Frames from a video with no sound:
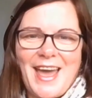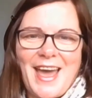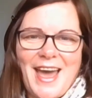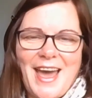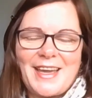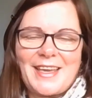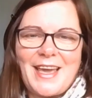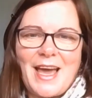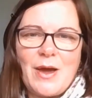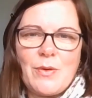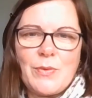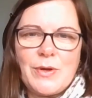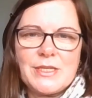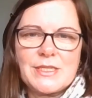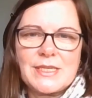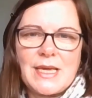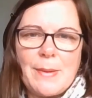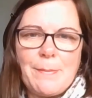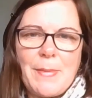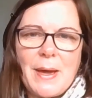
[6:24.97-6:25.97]
I can't wait to
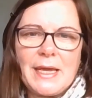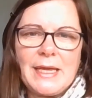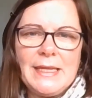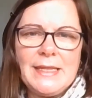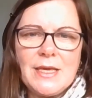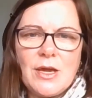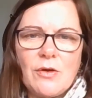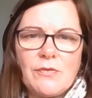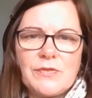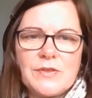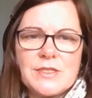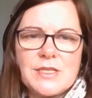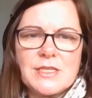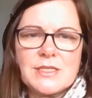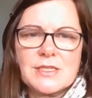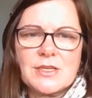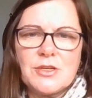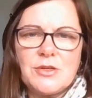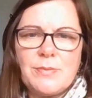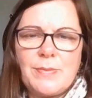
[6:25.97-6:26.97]
get back in the office.
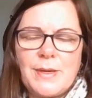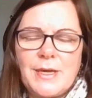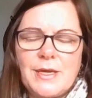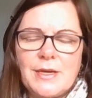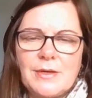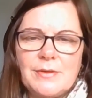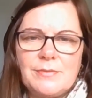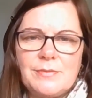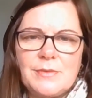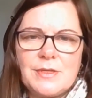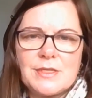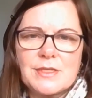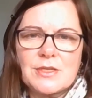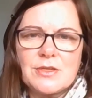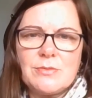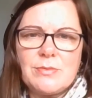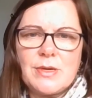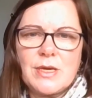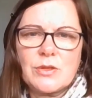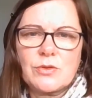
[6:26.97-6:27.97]
It's going to be
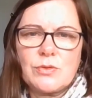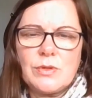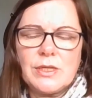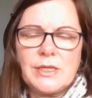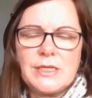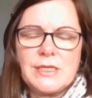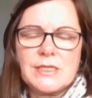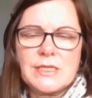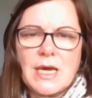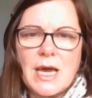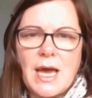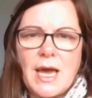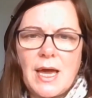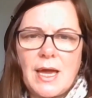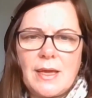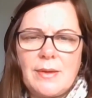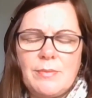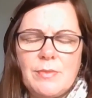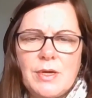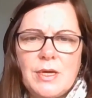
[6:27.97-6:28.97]
a thrilling
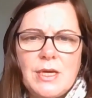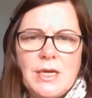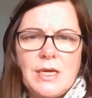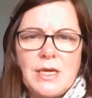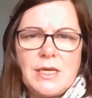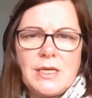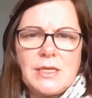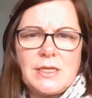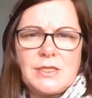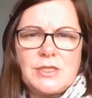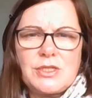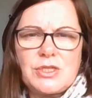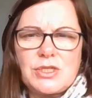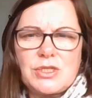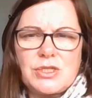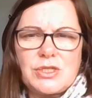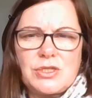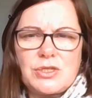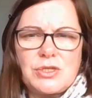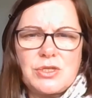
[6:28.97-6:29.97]
time.
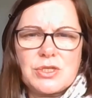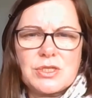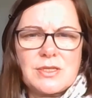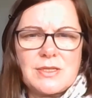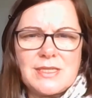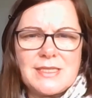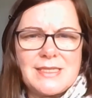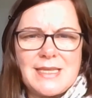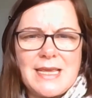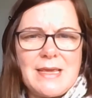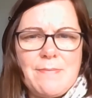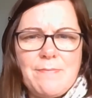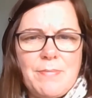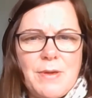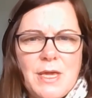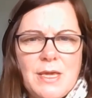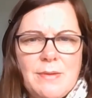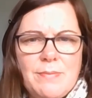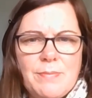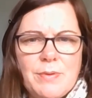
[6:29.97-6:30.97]
Just seeing
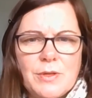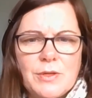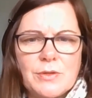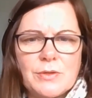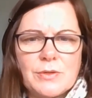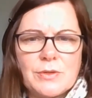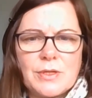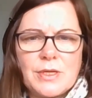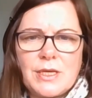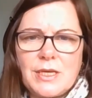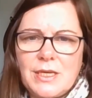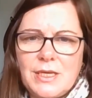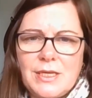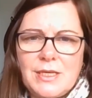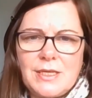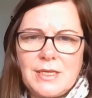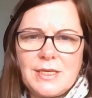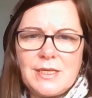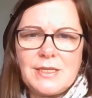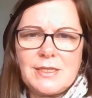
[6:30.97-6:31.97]
people,
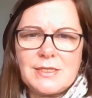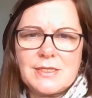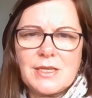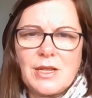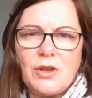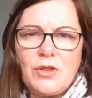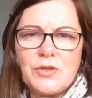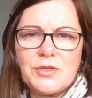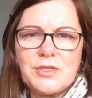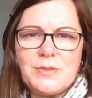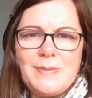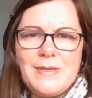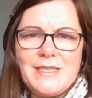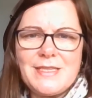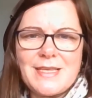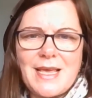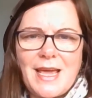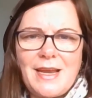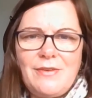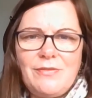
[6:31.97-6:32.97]
it's a lot to be
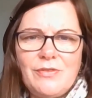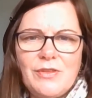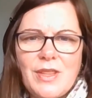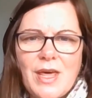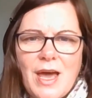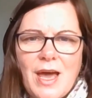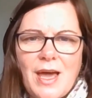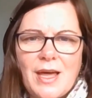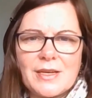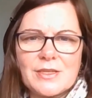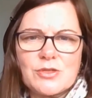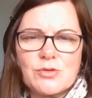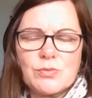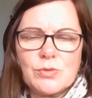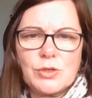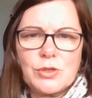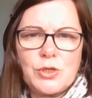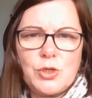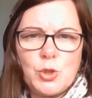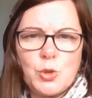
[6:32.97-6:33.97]
said for that
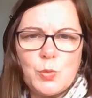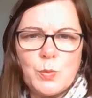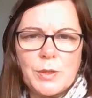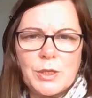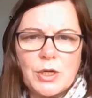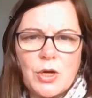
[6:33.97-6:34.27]
actual human